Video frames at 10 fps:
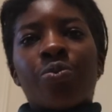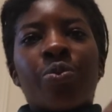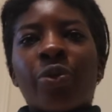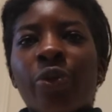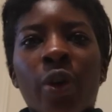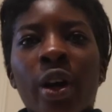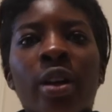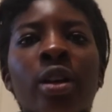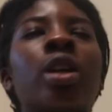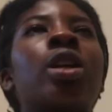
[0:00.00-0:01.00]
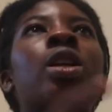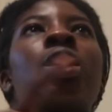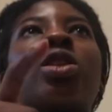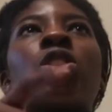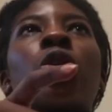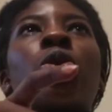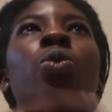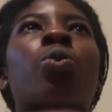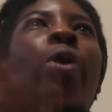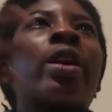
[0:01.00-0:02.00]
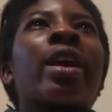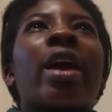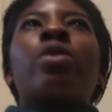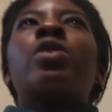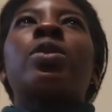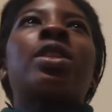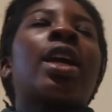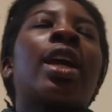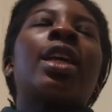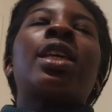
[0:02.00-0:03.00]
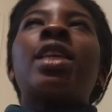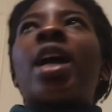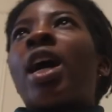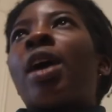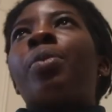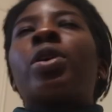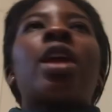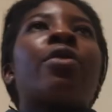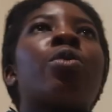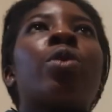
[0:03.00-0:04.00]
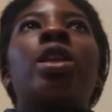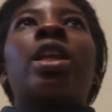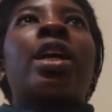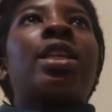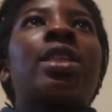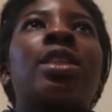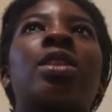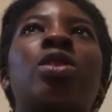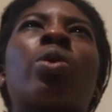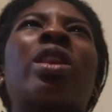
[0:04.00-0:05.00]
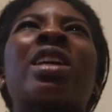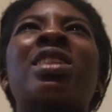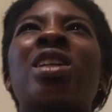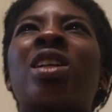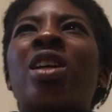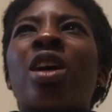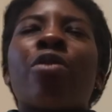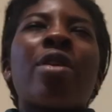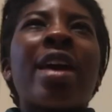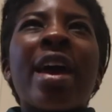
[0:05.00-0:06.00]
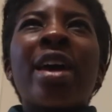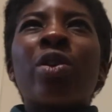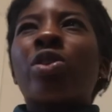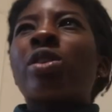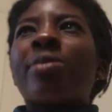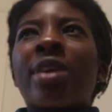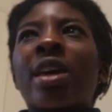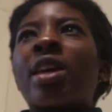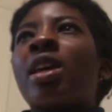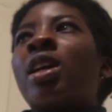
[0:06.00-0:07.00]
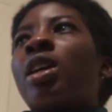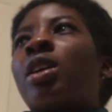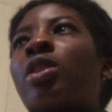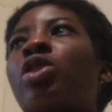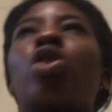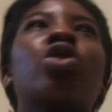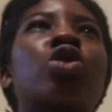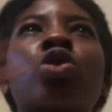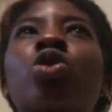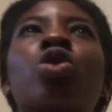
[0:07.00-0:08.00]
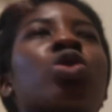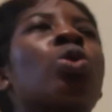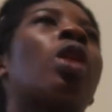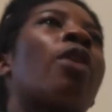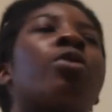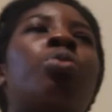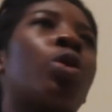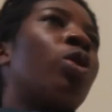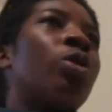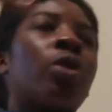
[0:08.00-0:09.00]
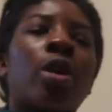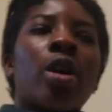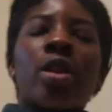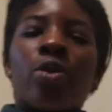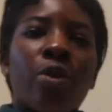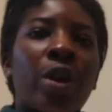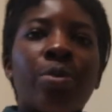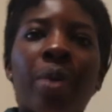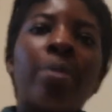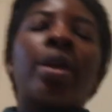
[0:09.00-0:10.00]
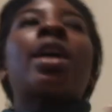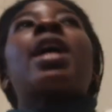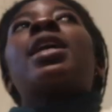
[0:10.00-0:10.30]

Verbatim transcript: before so when harry was saying yeah but everyone likes no one likes a, a redhead or something you're you're so lovable around the public